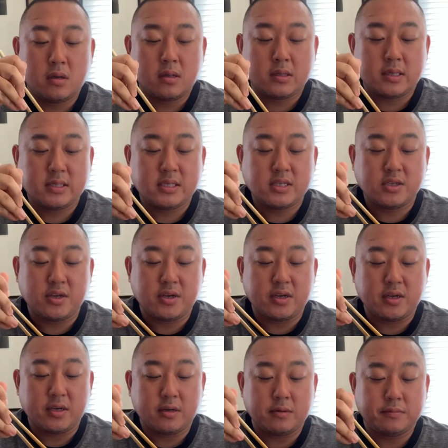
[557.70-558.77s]
This is
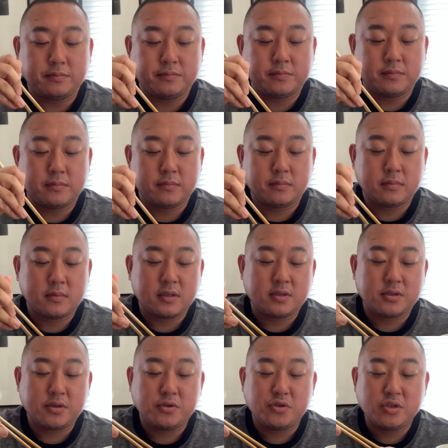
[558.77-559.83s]
good.
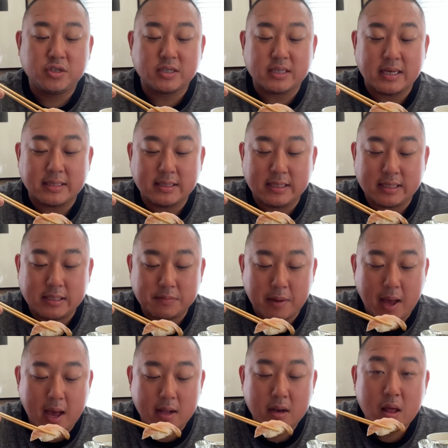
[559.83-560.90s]
Sushi just hits the
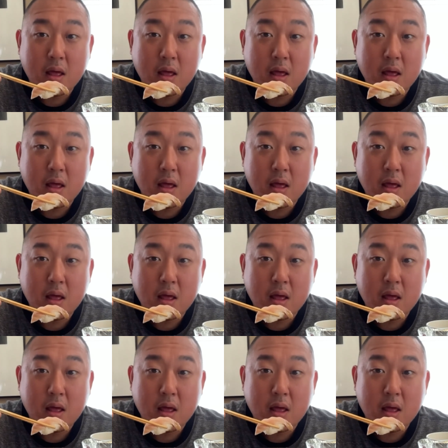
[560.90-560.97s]
spot.